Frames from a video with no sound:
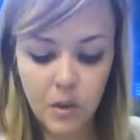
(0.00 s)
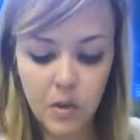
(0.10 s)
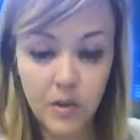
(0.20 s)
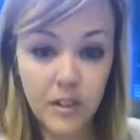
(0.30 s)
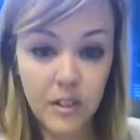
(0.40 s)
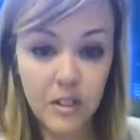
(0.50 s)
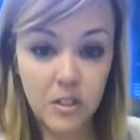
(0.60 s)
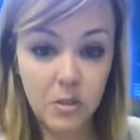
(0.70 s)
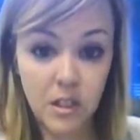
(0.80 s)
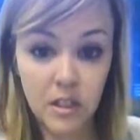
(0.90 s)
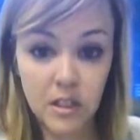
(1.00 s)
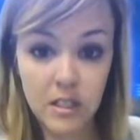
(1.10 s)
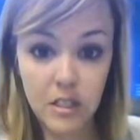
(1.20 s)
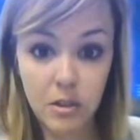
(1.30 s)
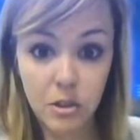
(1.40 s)
All the things they
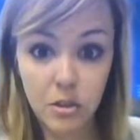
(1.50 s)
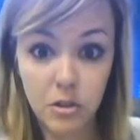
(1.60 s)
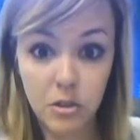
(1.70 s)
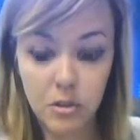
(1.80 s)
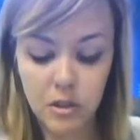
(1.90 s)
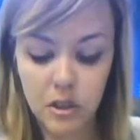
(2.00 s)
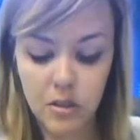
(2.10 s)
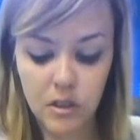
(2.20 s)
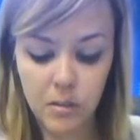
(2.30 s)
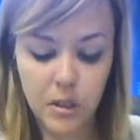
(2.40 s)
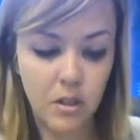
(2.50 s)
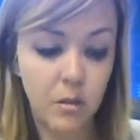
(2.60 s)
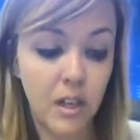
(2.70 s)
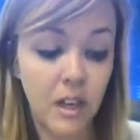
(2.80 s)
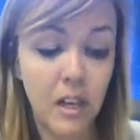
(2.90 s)
say you shouldn't do with your nails, I've been
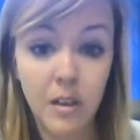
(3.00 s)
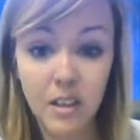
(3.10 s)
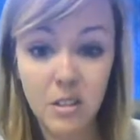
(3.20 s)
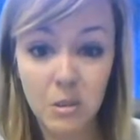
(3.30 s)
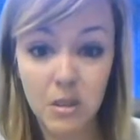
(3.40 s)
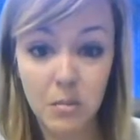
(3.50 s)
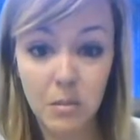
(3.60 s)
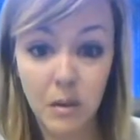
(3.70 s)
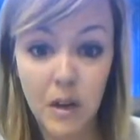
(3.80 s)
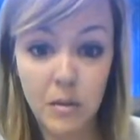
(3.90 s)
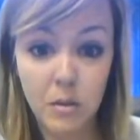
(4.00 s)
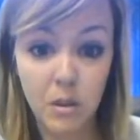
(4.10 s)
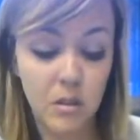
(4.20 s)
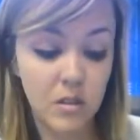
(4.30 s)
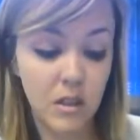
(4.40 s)
doing. And guess what? My wraps
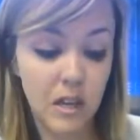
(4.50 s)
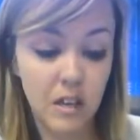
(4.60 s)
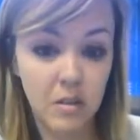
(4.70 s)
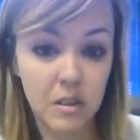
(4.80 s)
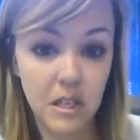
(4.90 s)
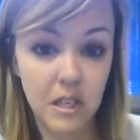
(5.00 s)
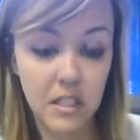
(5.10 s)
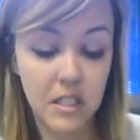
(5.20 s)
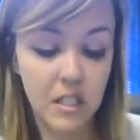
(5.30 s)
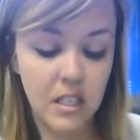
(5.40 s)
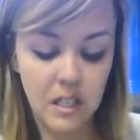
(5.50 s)
were hanging on tight.